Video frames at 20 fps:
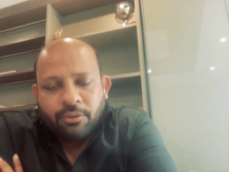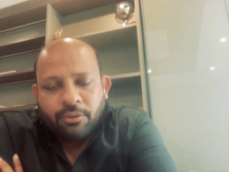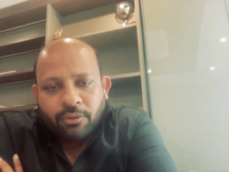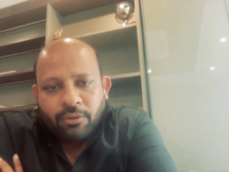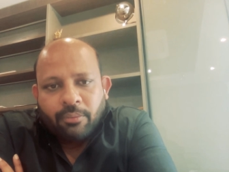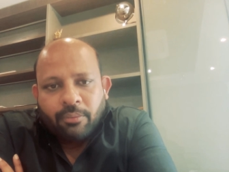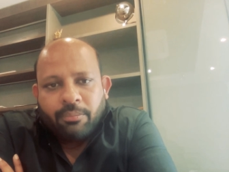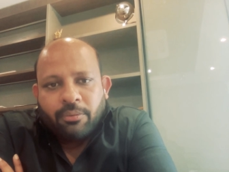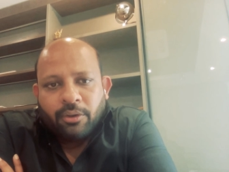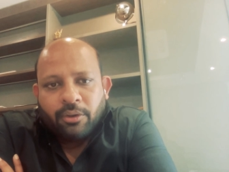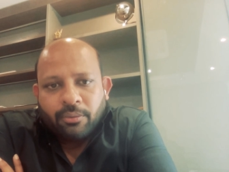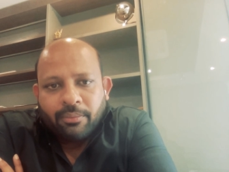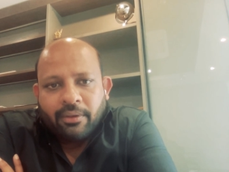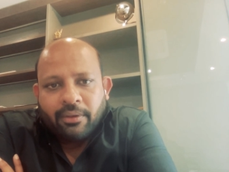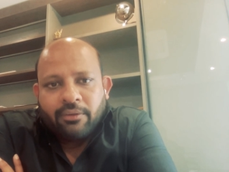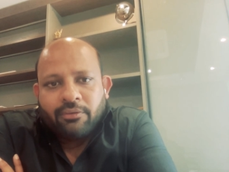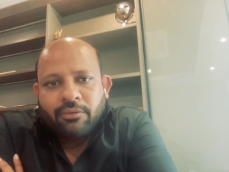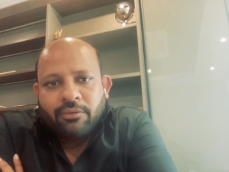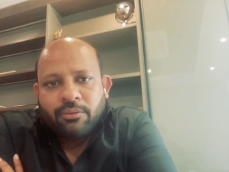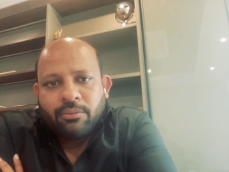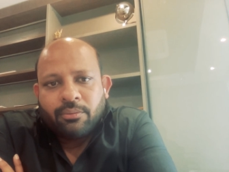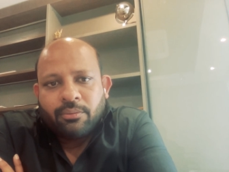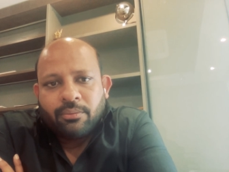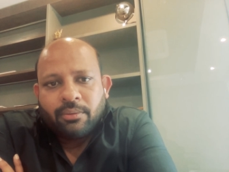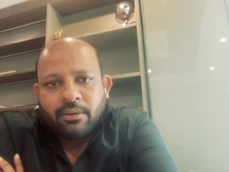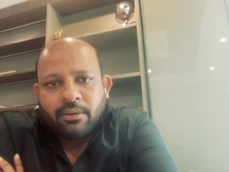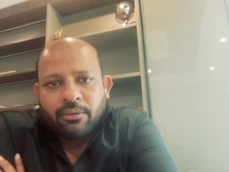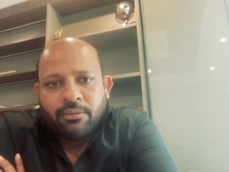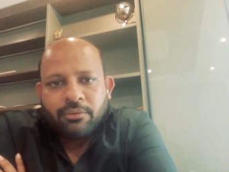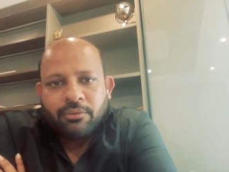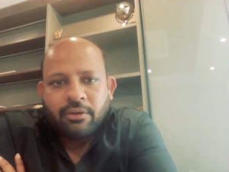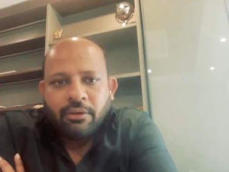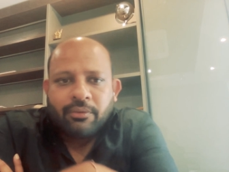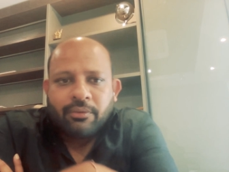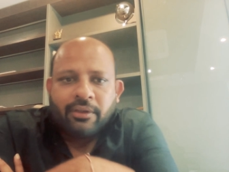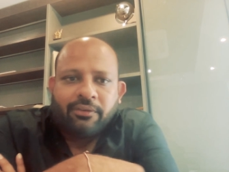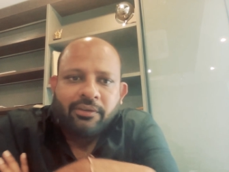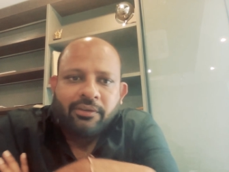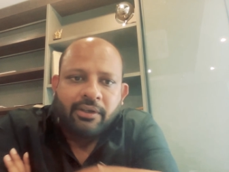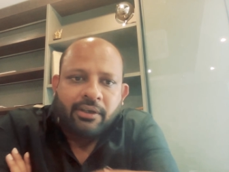Europe, to US, to
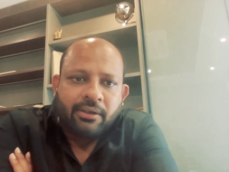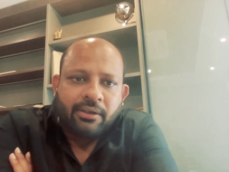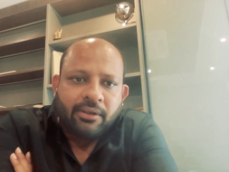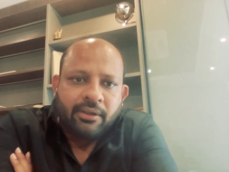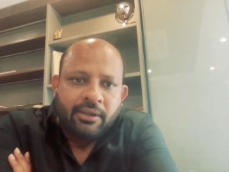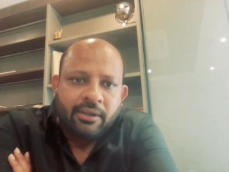South Asia.